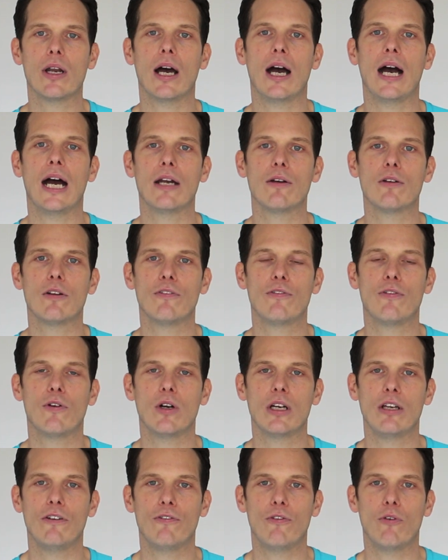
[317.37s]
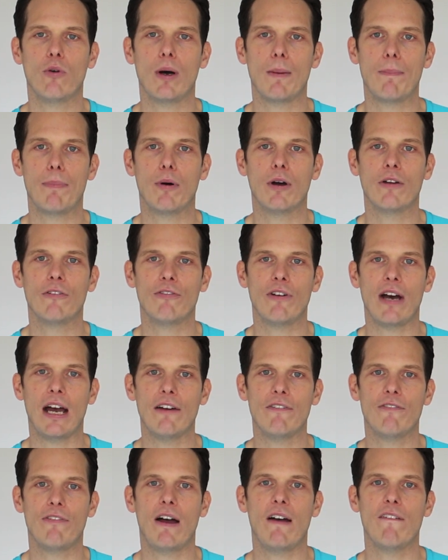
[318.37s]

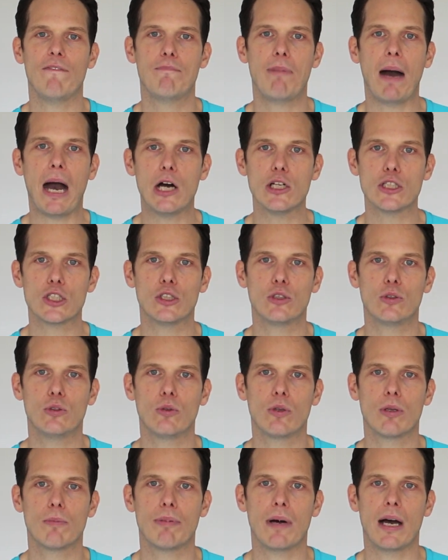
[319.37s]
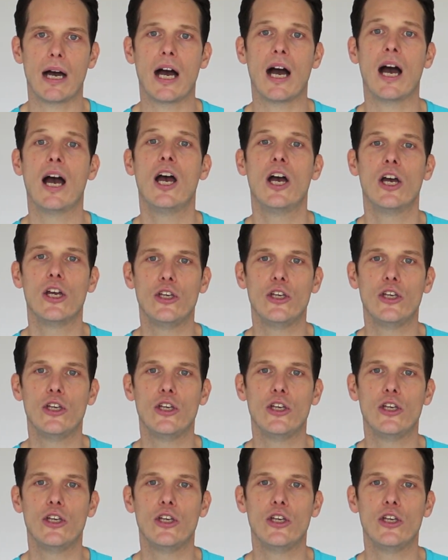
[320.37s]
144.55 pounds onto the bar,